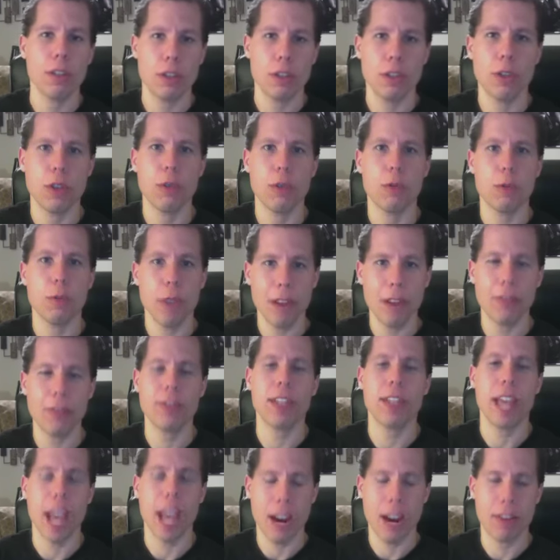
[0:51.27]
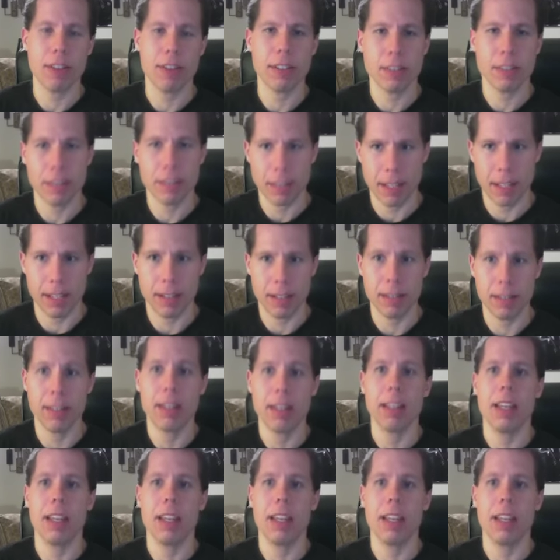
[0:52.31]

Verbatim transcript: to Rift Aronson